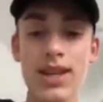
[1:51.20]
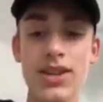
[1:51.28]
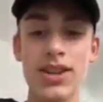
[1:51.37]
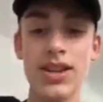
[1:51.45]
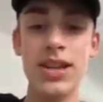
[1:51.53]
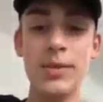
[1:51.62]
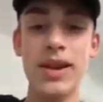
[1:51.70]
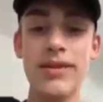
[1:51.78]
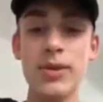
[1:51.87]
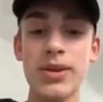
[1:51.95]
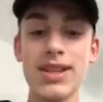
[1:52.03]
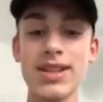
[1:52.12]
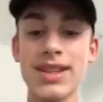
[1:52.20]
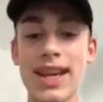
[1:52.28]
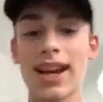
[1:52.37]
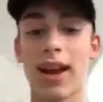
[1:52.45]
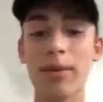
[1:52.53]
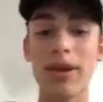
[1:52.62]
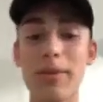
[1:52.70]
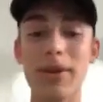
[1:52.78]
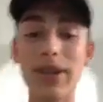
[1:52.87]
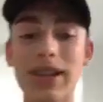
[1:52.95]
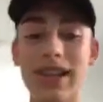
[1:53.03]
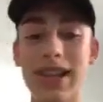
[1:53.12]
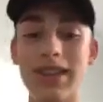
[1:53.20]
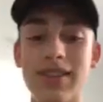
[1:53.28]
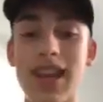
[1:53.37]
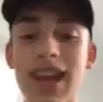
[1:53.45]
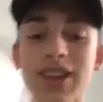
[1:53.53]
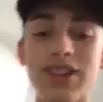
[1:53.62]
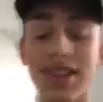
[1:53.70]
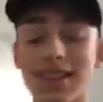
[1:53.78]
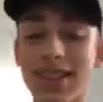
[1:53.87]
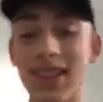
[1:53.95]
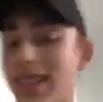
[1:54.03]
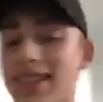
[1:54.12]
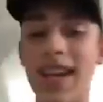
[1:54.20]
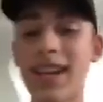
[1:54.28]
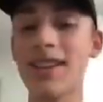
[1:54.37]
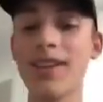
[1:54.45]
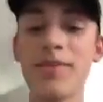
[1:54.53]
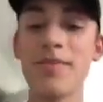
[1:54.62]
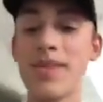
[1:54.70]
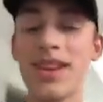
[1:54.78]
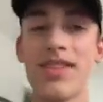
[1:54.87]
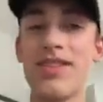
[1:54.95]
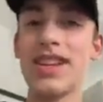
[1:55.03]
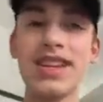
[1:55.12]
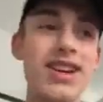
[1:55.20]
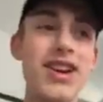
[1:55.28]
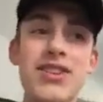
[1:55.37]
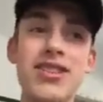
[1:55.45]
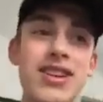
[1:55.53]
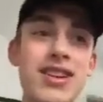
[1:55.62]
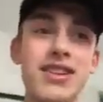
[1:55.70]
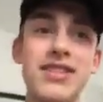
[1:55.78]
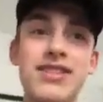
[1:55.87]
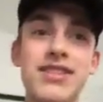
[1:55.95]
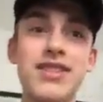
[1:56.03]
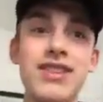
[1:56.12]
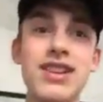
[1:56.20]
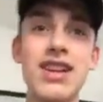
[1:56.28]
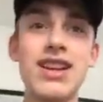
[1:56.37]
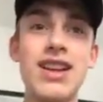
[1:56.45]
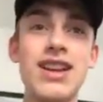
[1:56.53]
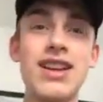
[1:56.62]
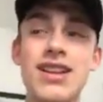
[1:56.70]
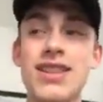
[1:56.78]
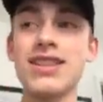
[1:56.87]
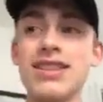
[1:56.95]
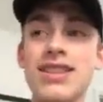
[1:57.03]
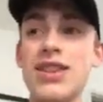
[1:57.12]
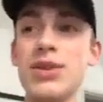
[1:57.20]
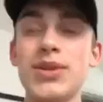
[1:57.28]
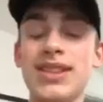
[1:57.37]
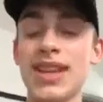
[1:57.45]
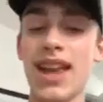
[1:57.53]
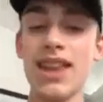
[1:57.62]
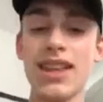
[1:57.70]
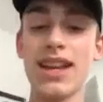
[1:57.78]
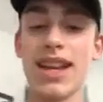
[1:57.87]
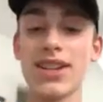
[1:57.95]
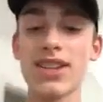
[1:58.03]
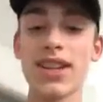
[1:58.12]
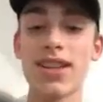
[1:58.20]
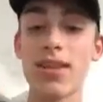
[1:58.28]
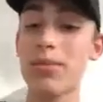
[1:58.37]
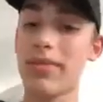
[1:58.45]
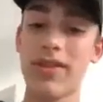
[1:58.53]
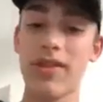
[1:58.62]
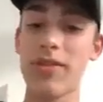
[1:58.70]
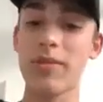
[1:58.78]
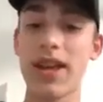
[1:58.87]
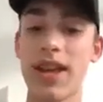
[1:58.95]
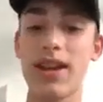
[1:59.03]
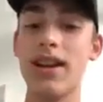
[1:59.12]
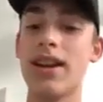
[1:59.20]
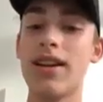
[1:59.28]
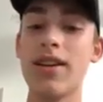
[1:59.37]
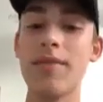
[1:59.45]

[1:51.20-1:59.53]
John Hub, everyone is attacking me about the Leafs. Just send them a video of you singing the national anthem if you're from Canada.